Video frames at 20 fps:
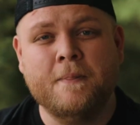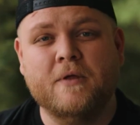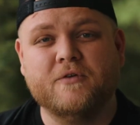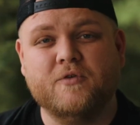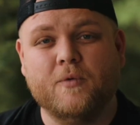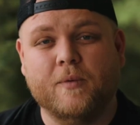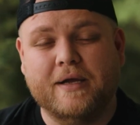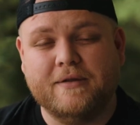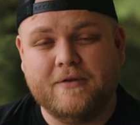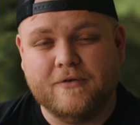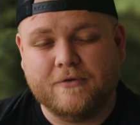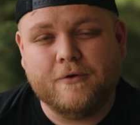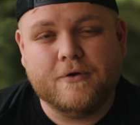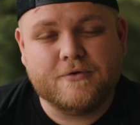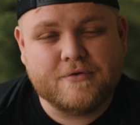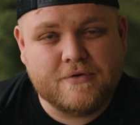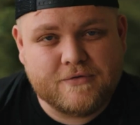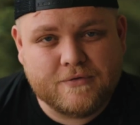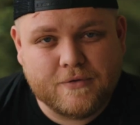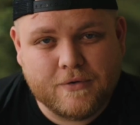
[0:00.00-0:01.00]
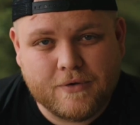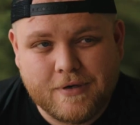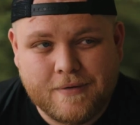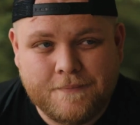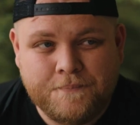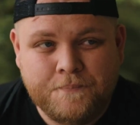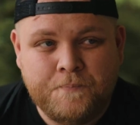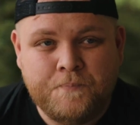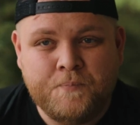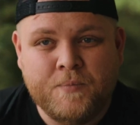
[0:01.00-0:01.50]
So we're at this grocery store.
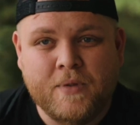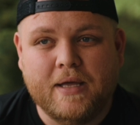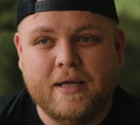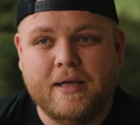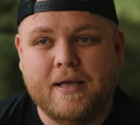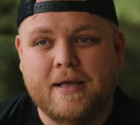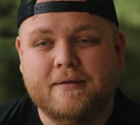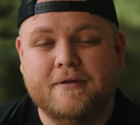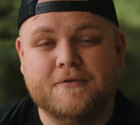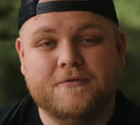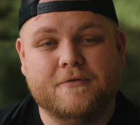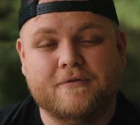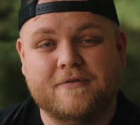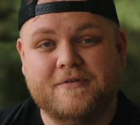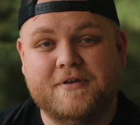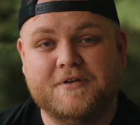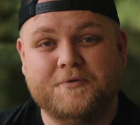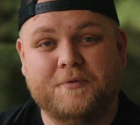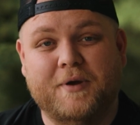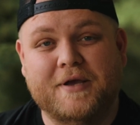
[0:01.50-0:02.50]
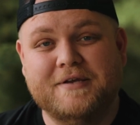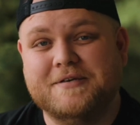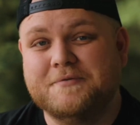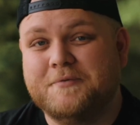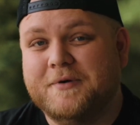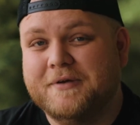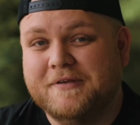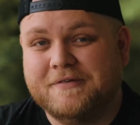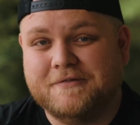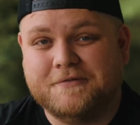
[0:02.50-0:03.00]
And this was a situation
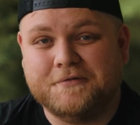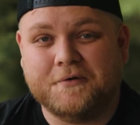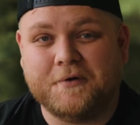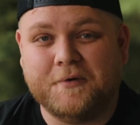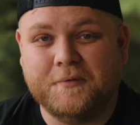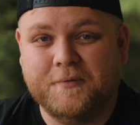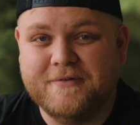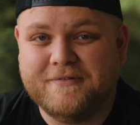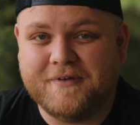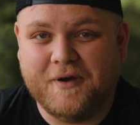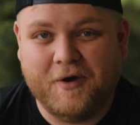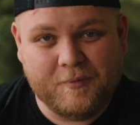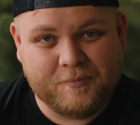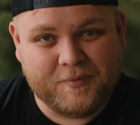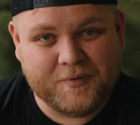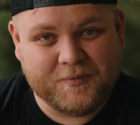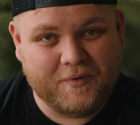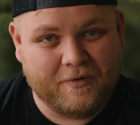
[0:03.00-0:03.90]
where the store was open.